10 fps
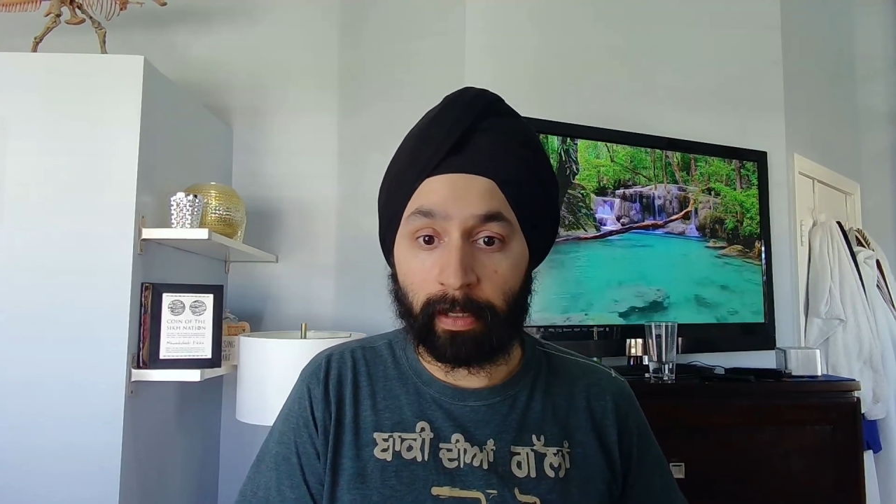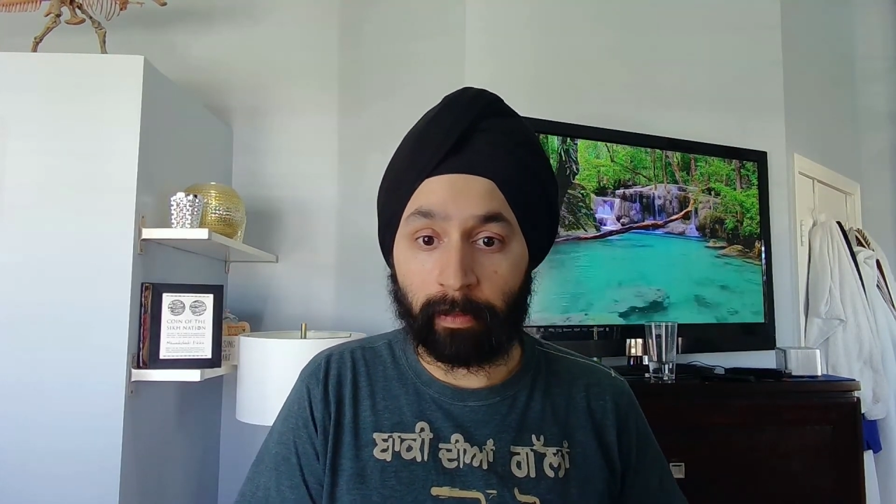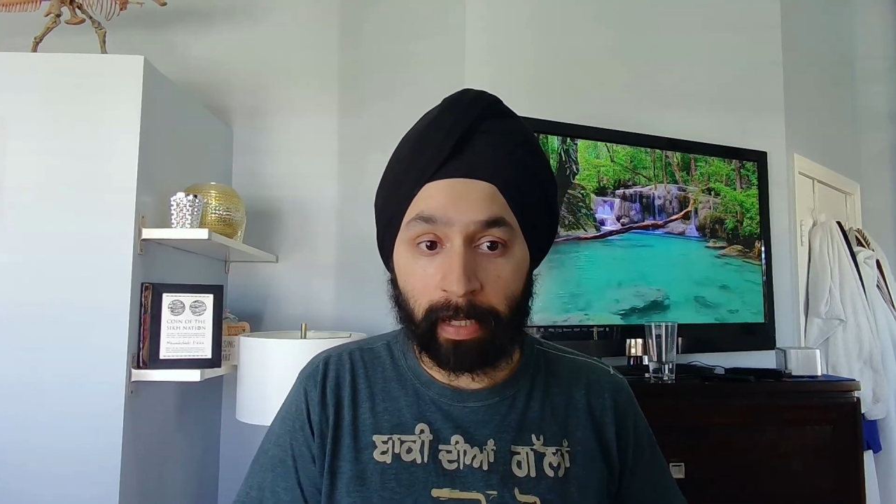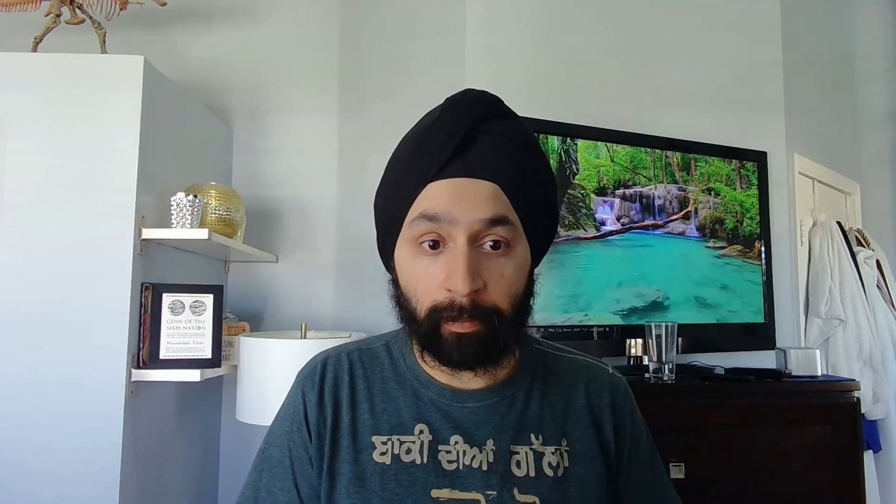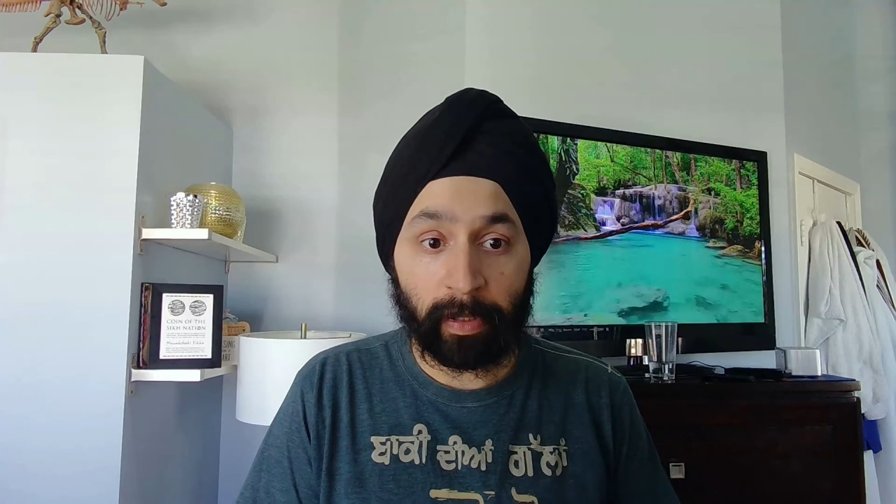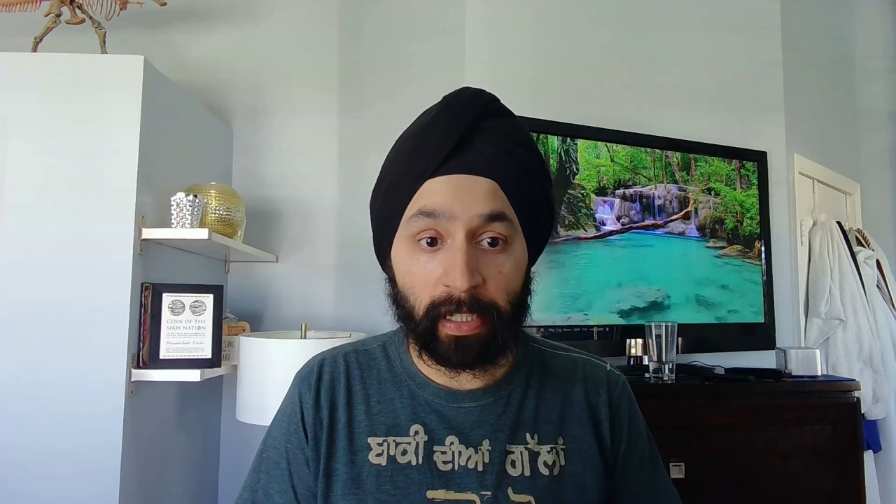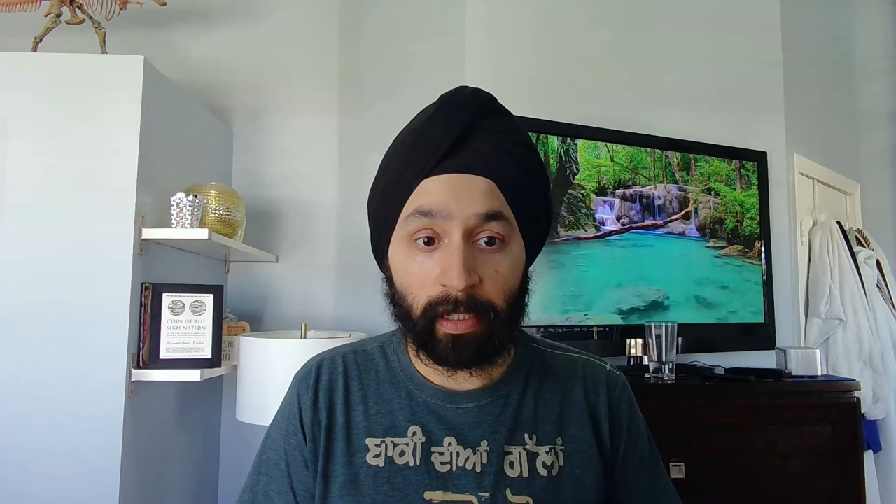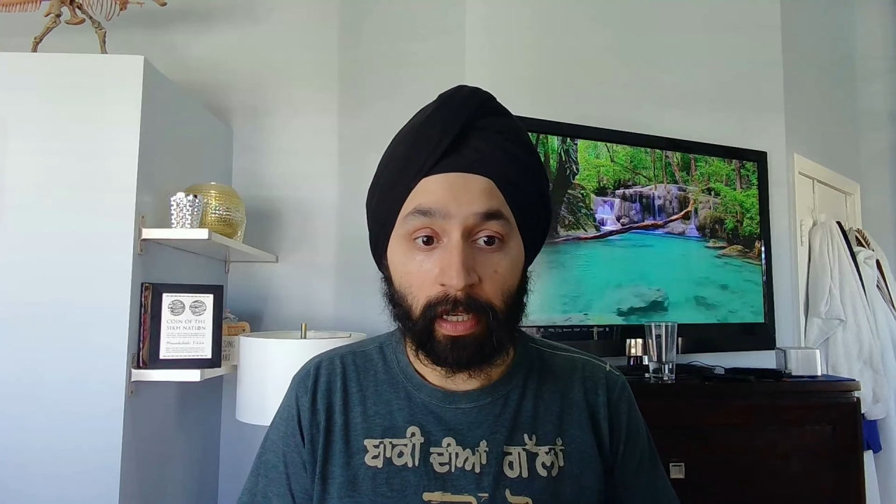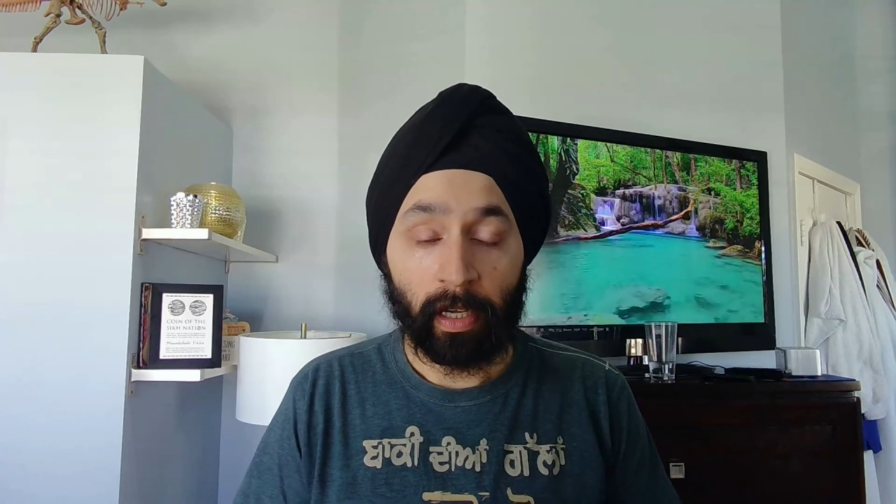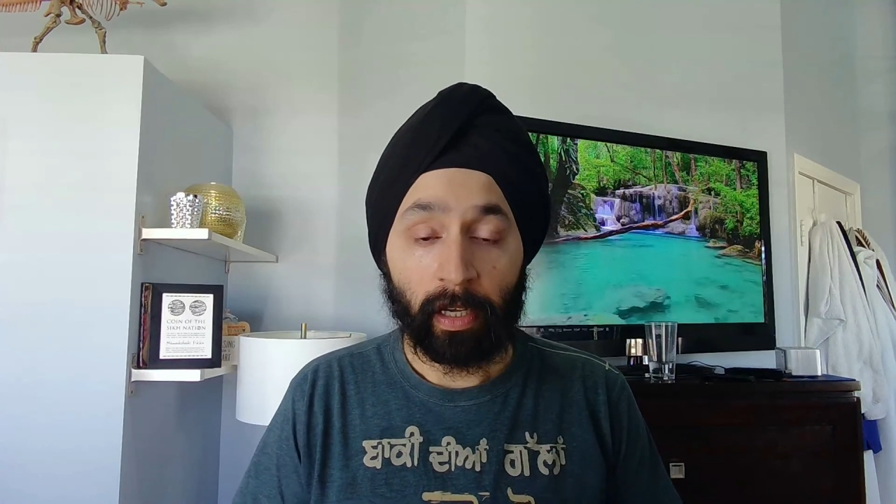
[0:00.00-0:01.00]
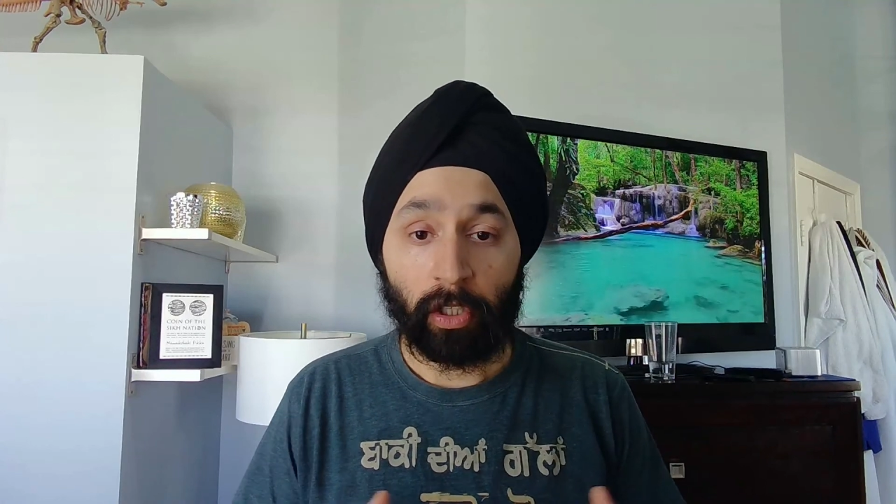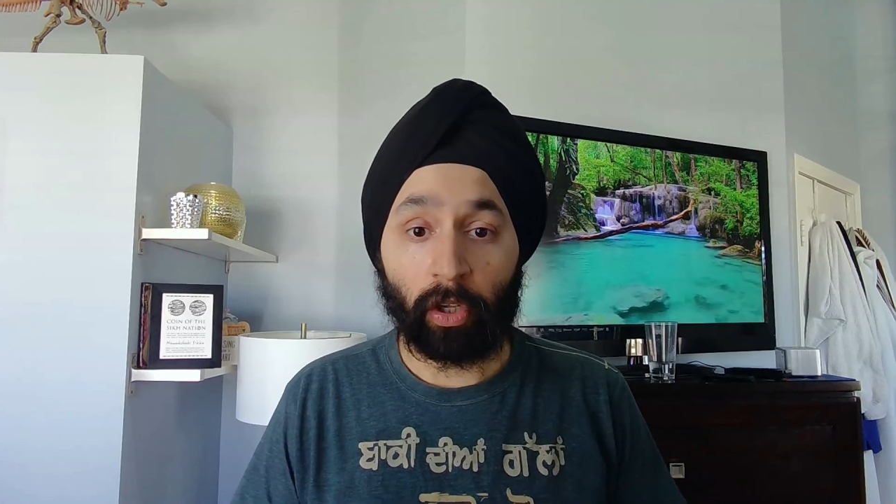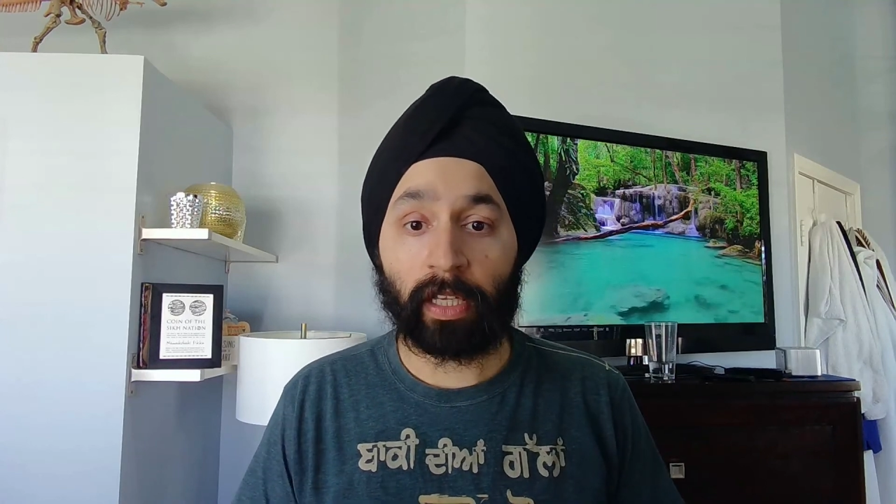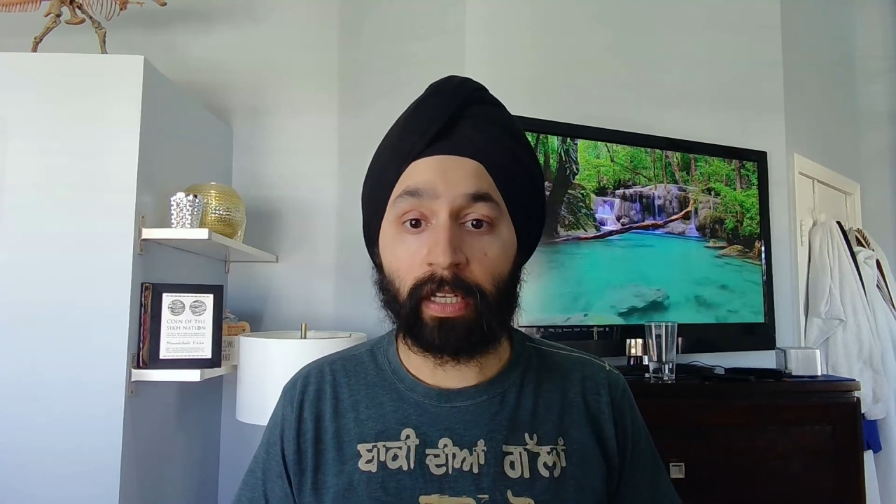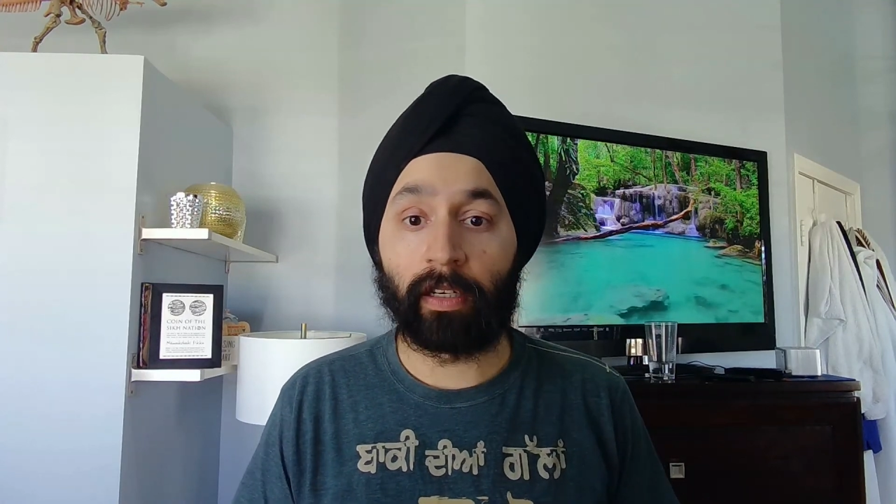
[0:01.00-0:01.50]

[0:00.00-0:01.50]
and maybe you'll get